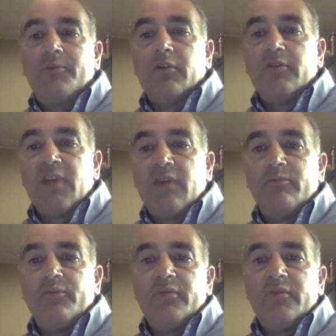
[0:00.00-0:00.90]
So
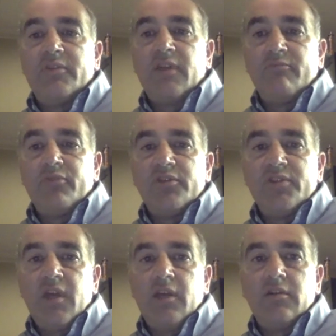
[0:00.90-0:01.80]

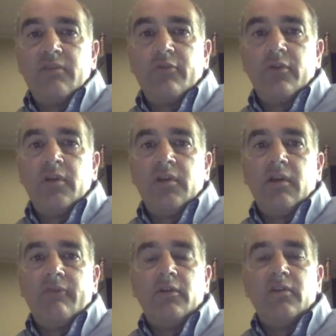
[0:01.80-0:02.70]
7% for India,
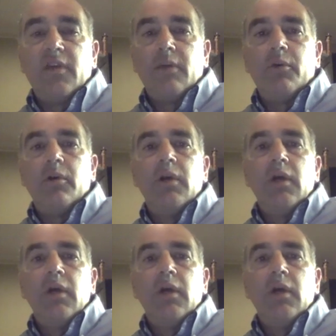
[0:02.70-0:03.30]
for example,